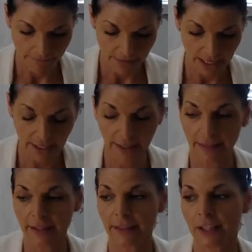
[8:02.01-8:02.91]
And I
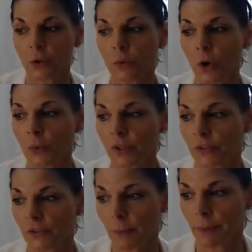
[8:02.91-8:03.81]
think that you know
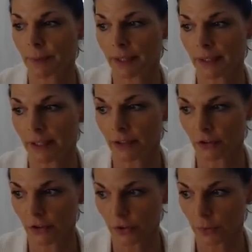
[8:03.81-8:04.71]
this from the beginning
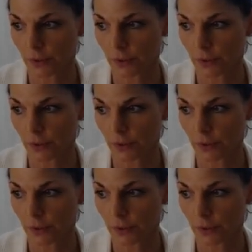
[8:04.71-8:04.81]
too.